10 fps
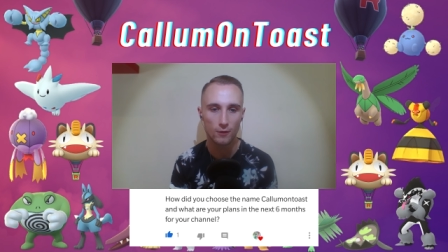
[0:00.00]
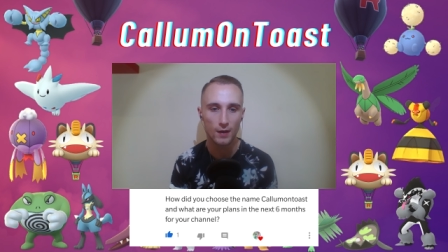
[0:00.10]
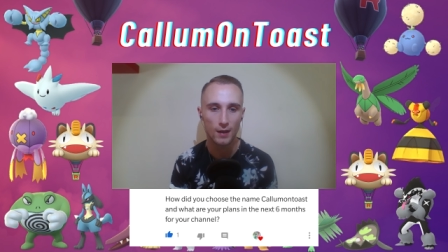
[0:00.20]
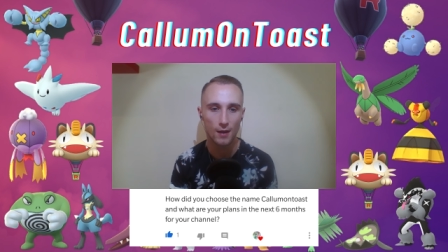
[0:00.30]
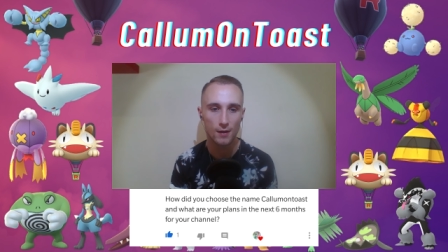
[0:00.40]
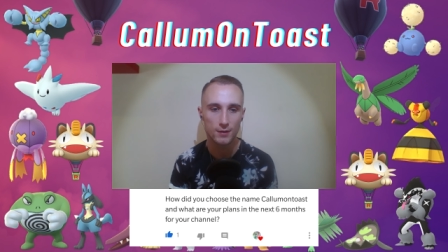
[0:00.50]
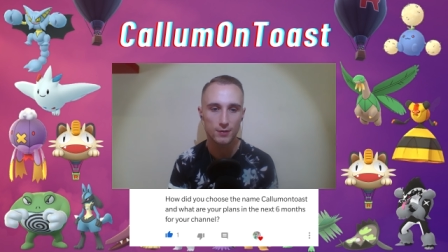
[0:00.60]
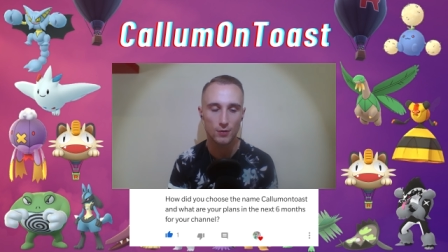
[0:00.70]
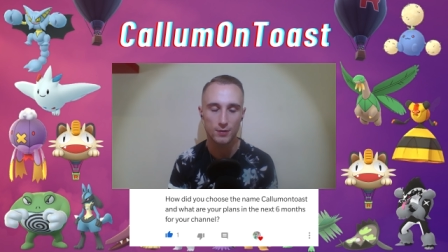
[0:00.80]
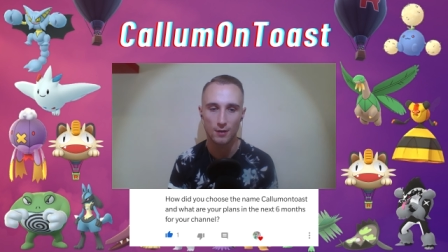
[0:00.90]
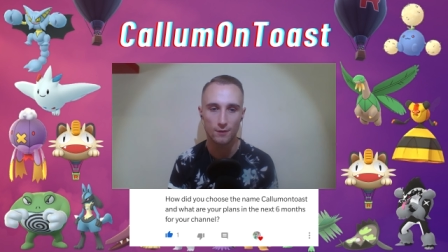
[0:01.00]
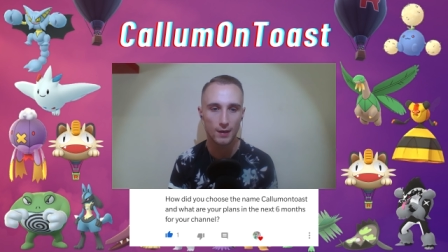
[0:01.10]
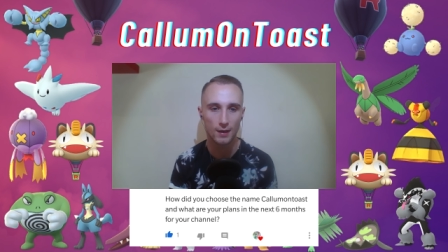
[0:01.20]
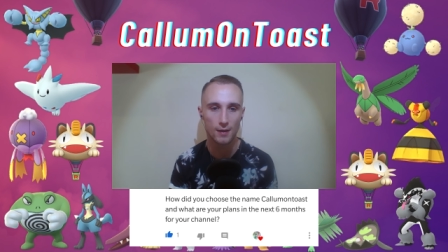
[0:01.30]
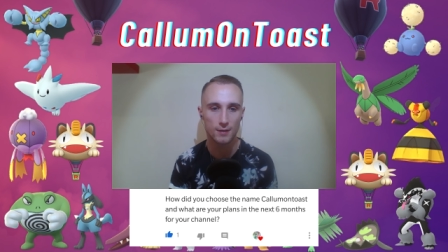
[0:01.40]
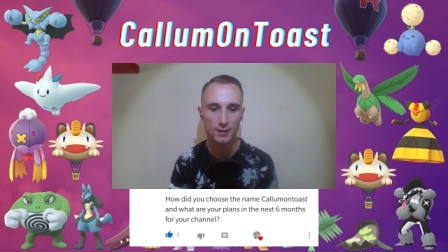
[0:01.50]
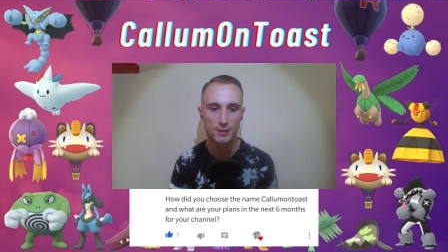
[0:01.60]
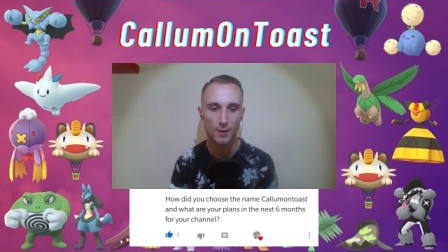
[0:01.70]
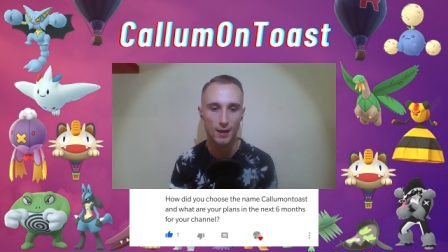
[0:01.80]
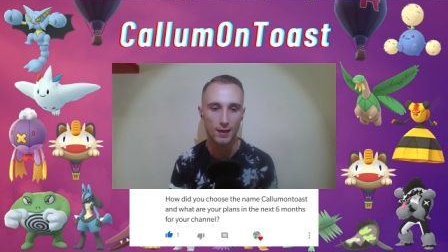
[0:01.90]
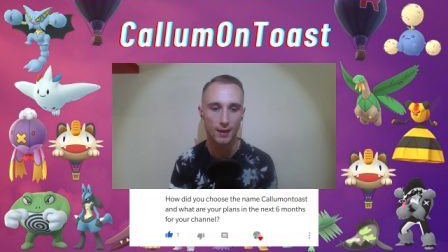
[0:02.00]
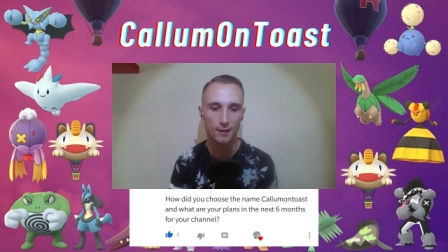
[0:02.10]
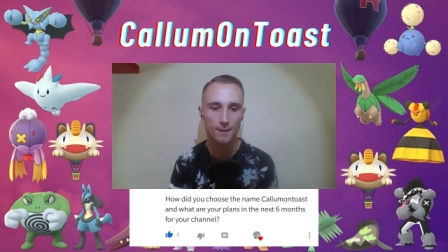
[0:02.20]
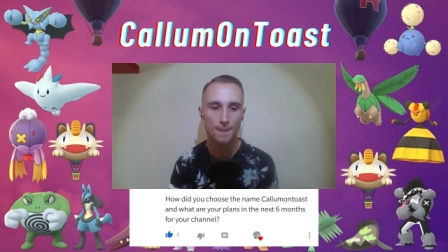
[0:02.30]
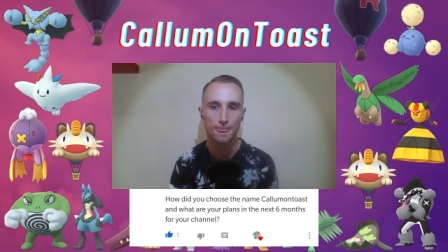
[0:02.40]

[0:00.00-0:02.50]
videos, also videos explaining